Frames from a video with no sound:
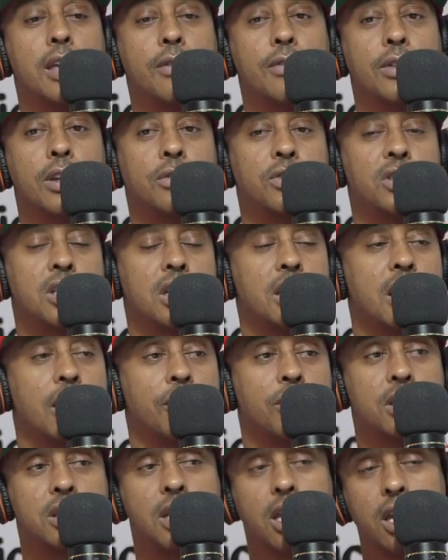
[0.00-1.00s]
Even if she
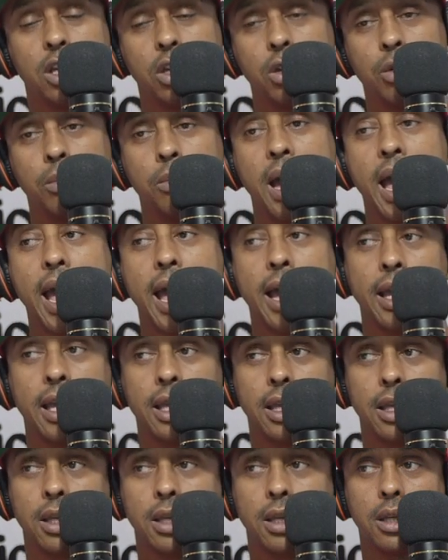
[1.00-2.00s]
never take you
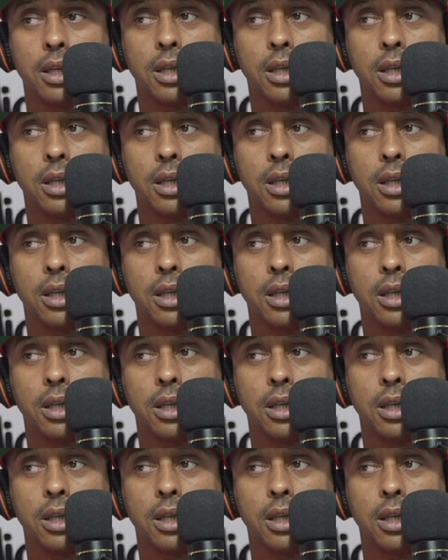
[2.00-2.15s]
back,